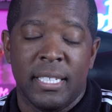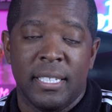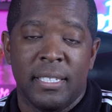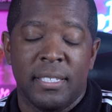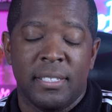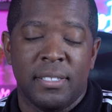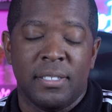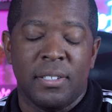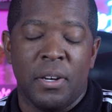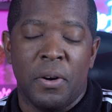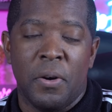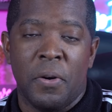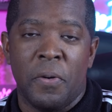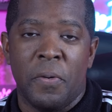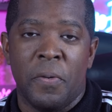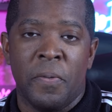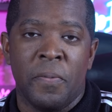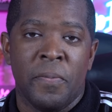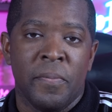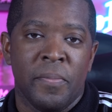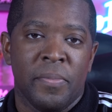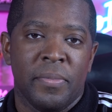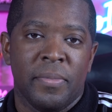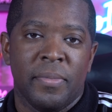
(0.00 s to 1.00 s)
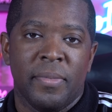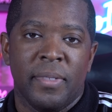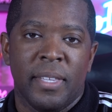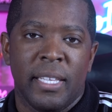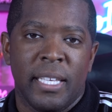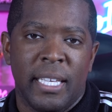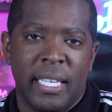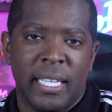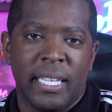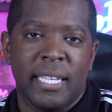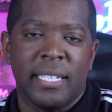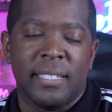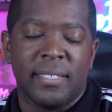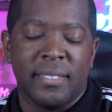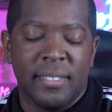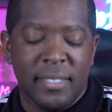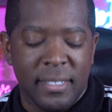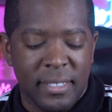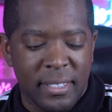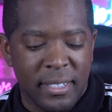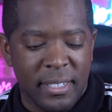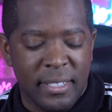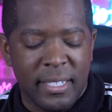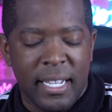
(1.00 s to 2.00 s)
So he gets
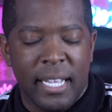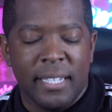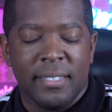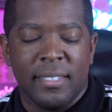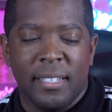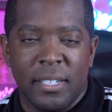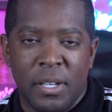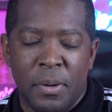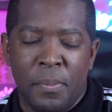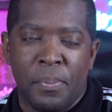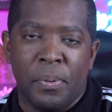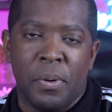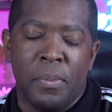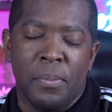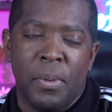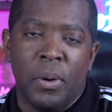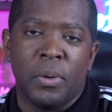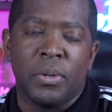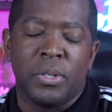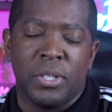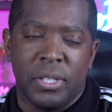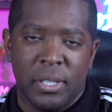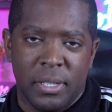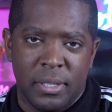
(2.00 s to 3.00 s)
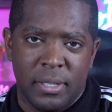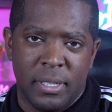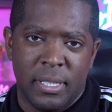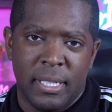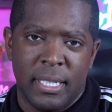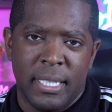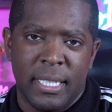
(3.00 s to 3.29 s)
a, a, nice little promotion.